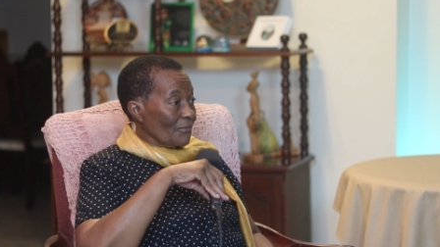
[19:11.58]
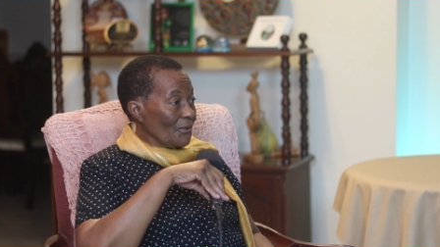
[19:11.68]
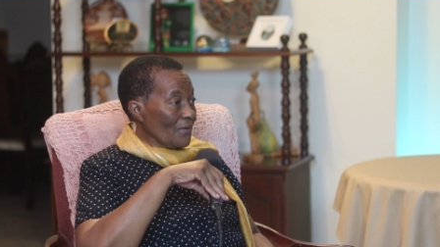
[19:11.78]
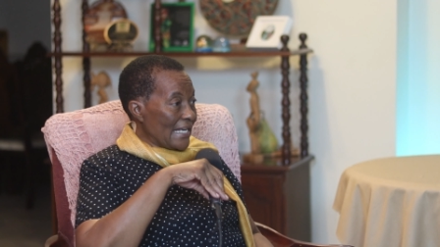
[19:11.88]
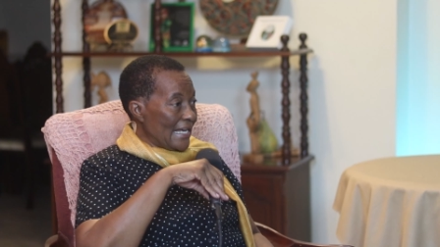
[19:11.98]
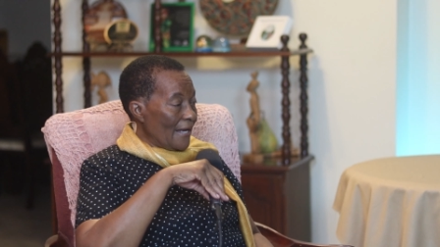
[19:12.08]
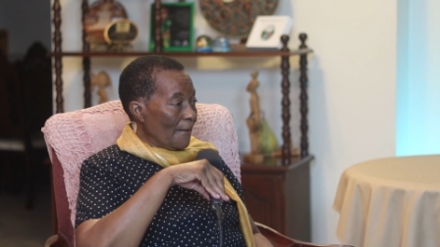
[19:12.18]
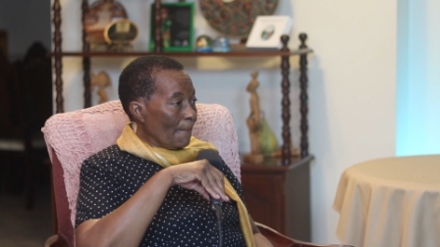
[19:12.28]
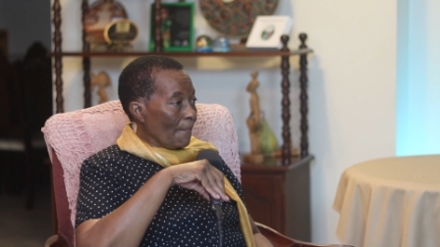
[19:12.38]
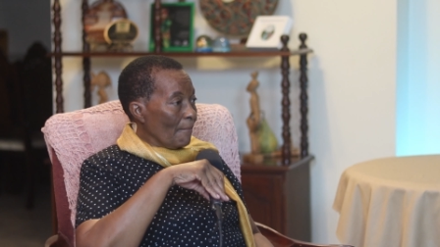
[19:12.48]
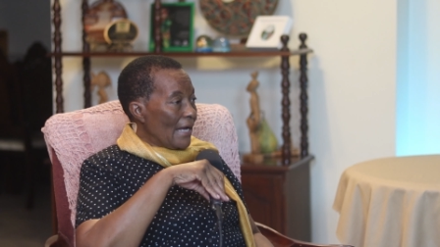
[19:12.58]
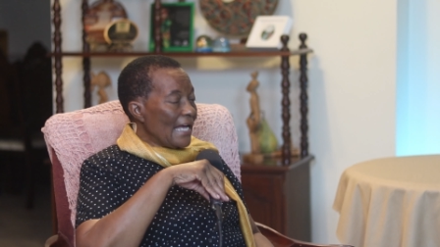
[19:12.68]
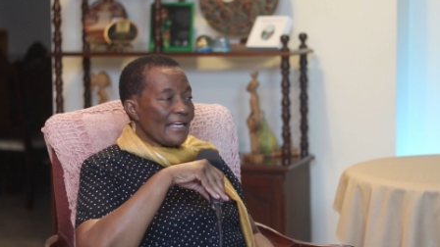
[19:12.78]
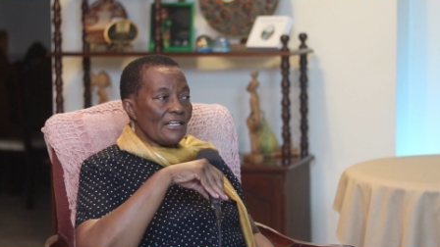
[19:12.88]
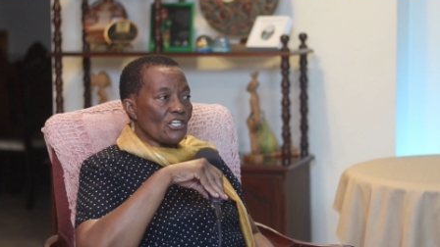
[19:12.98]
Okay?
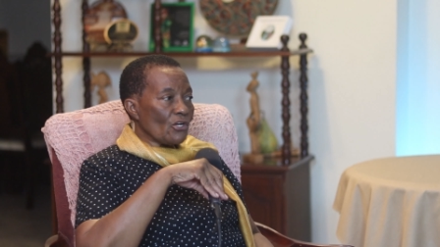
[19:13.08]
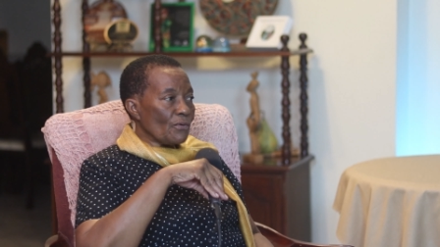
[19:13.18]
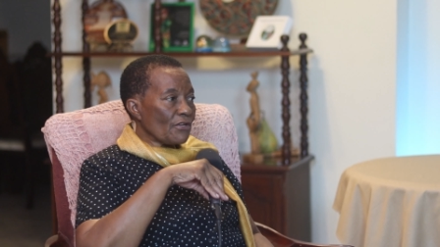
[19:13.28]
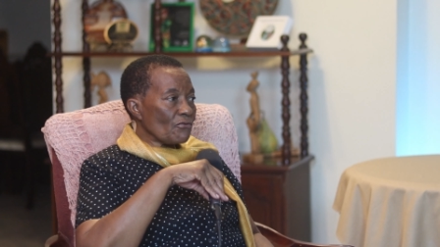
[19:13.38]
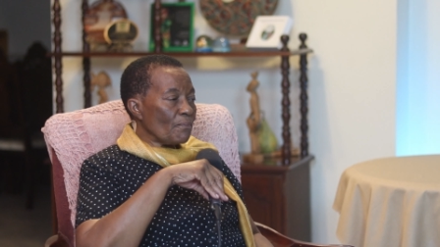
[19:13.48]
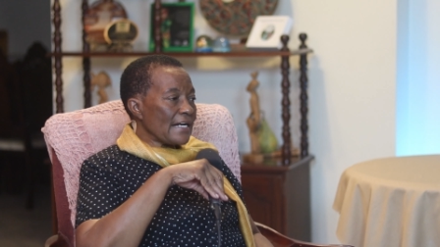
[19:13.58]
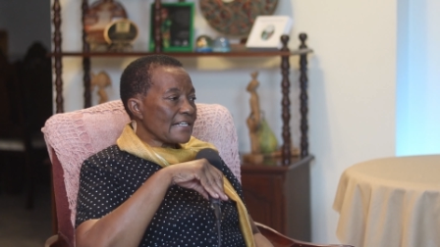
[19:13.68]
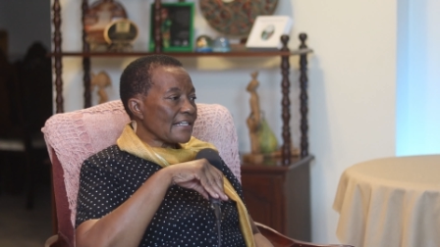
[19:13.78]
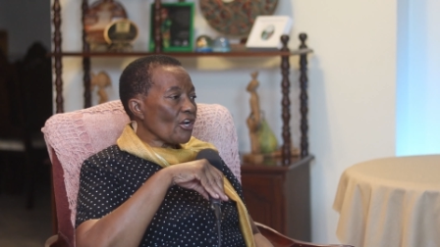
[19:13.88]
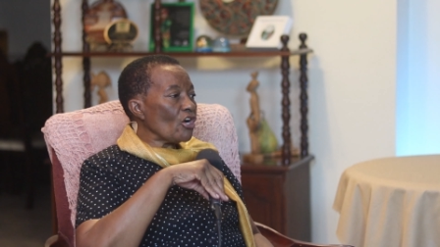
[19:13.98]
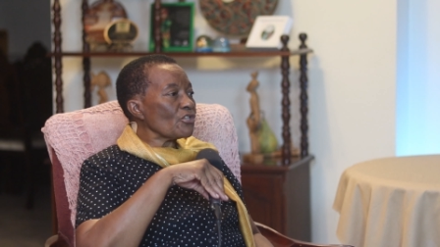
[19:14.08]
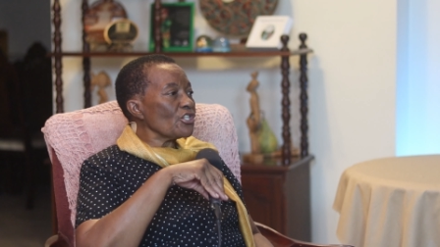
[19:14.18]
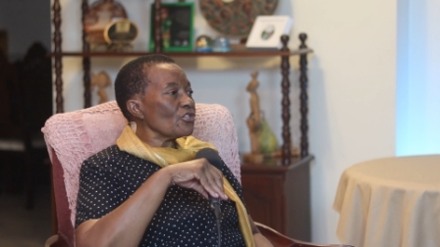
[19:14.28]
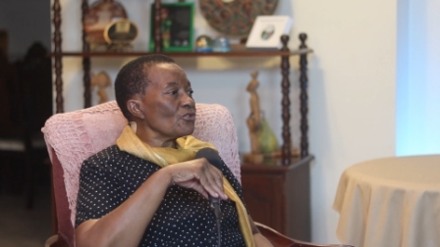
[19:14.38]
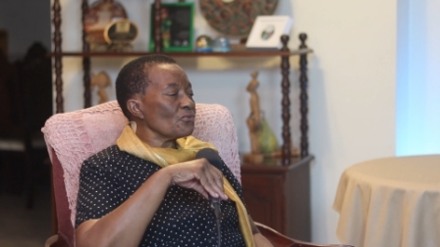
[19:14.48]
I can talk with Hope and I said, how do
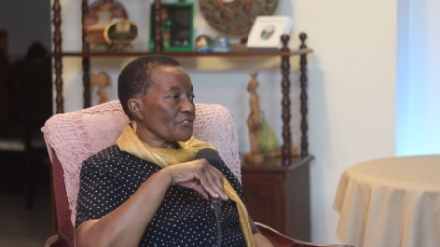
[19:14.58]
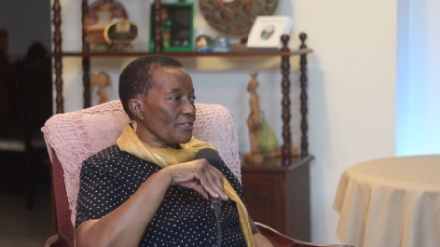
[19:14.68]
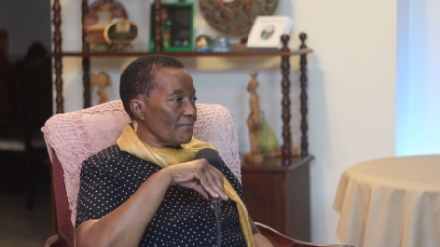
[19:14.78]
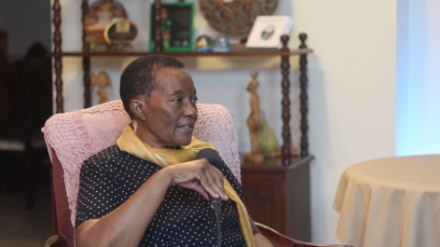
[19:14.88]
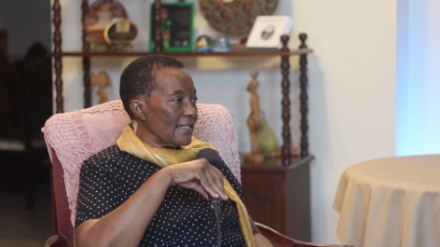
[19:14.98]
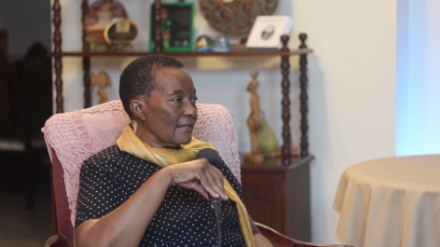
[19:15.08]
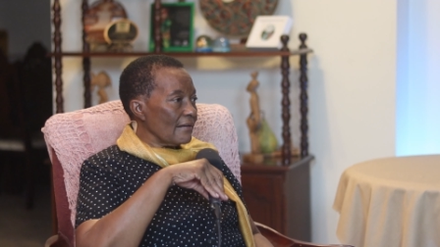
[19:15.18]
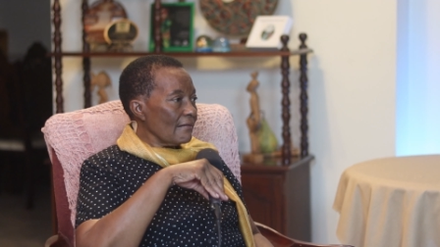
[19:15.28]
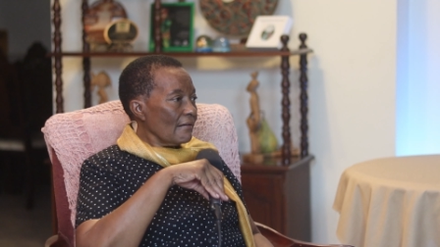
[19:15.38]
you do something?